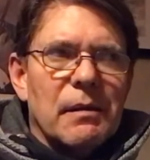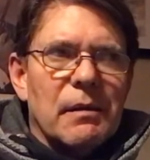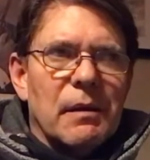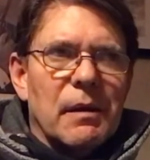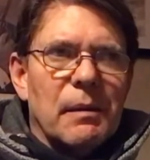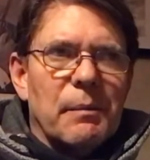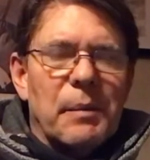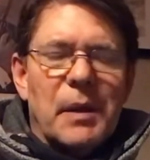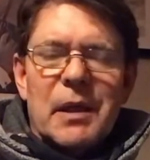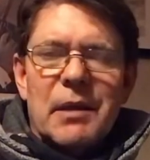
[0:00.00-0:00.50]

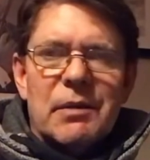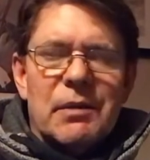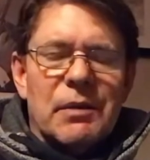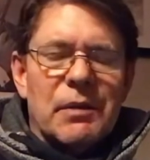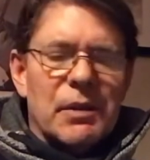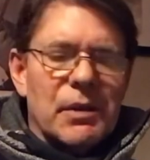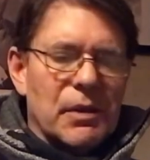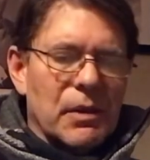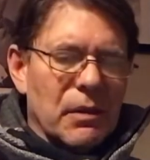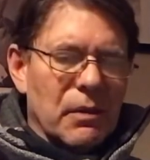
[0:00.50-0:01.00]
I beg to
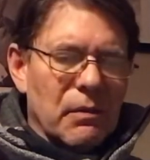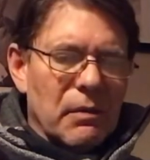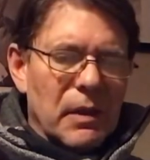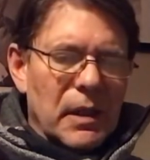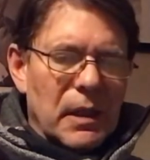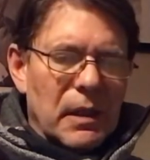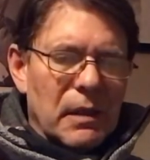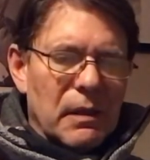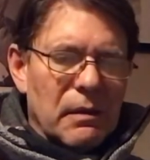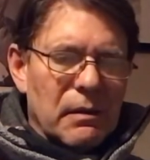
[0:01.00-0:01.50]

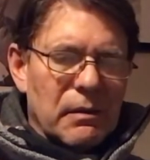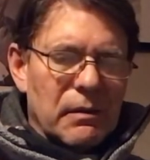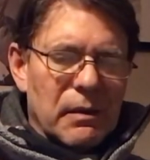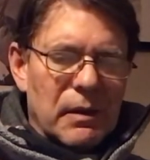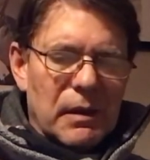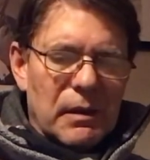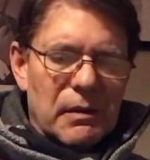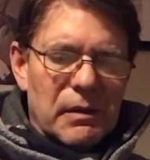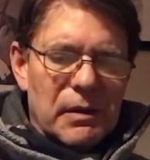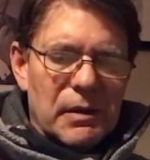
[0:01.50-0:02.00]
disagree. I
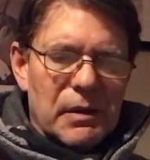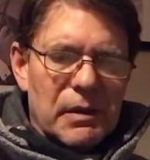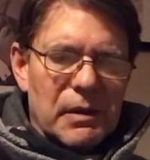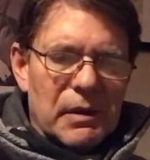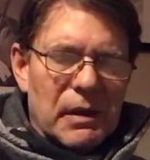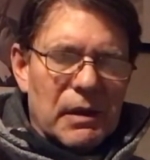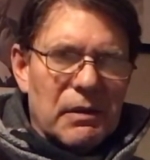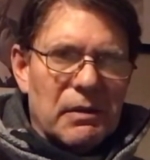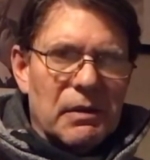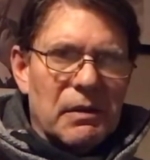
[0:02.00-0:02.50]
think this is
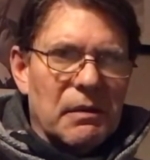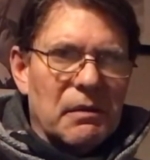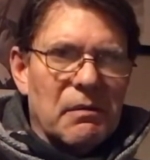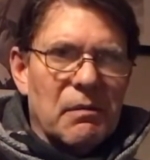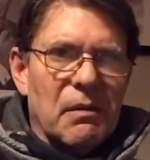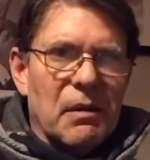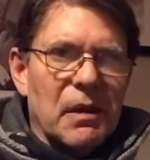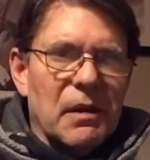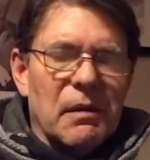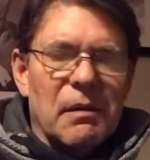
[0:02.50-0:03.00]
actually
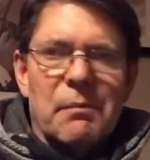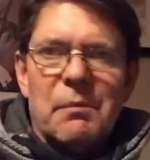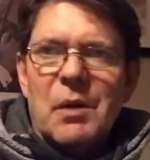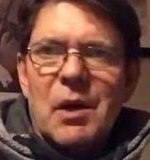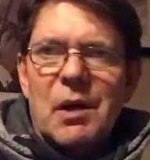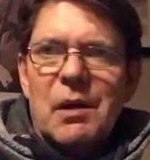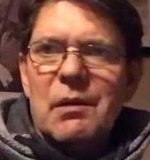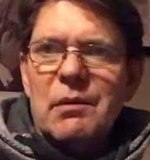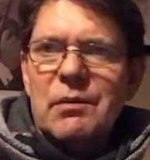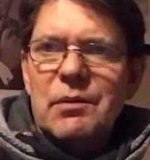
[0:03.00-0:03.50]
quite a
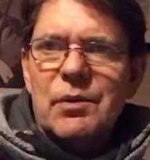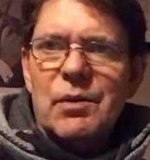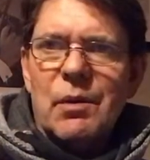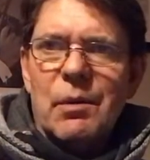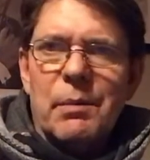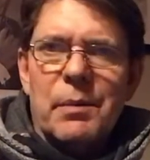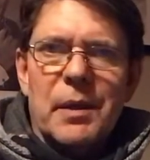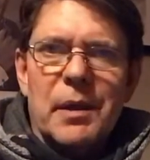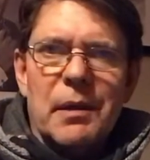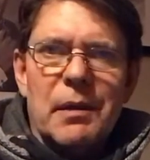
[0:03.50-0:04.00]
mild
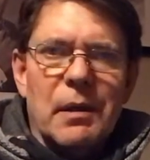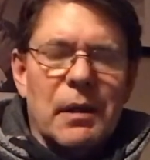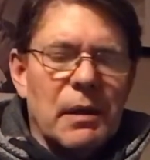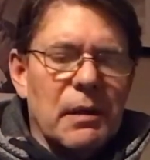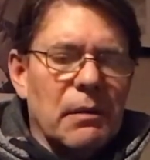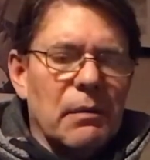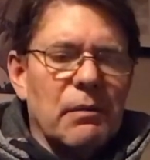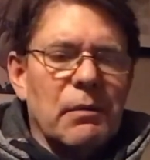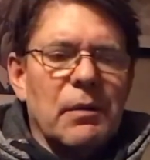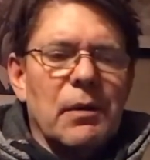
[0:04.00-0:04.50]
topping. I
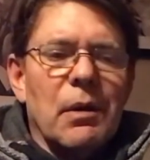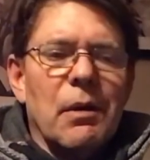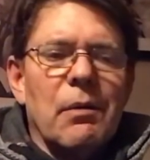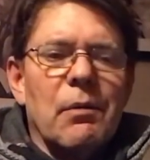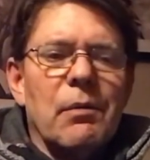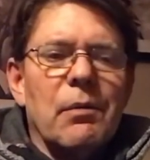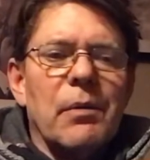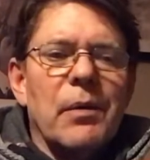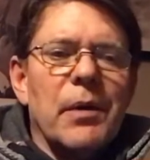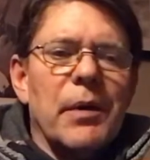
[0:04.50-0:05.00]
don't
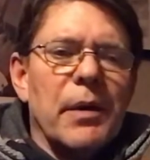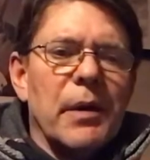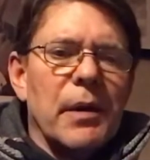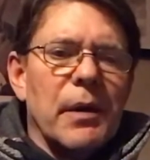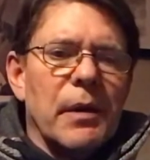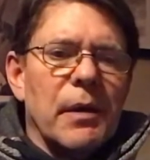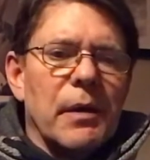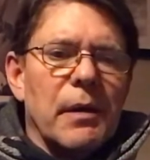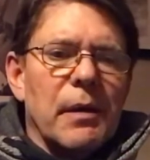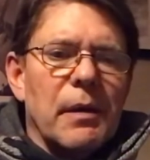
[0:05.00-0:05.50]
know
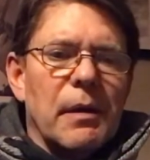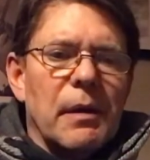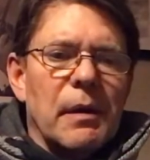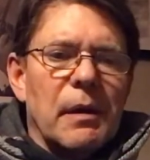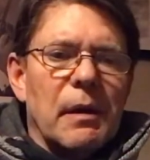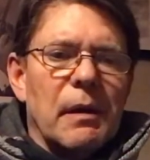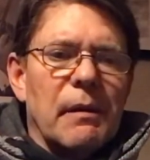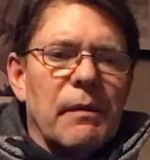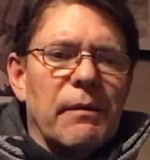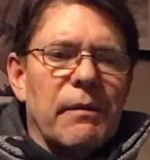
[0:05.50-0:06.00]

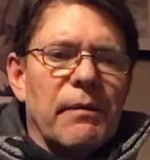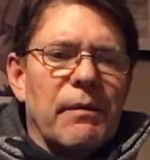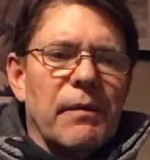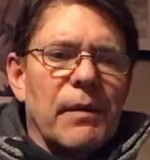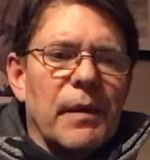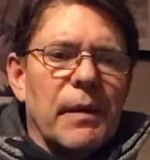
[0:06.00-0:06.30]
if